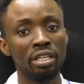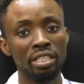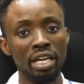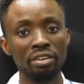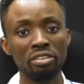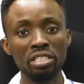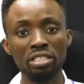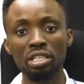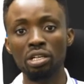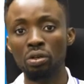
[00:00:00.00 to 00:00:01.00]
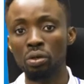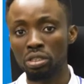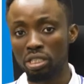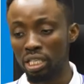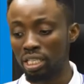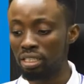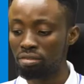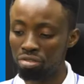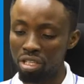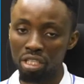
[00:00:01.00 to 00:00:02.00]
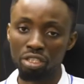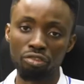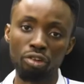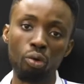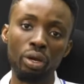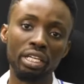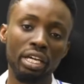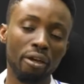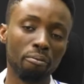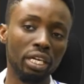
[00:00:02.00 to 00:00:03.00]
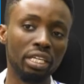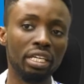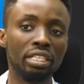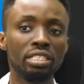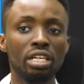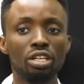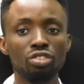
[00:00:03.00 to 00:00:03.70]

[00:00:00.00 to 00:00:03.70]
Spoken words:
there is a drainage flowing in it.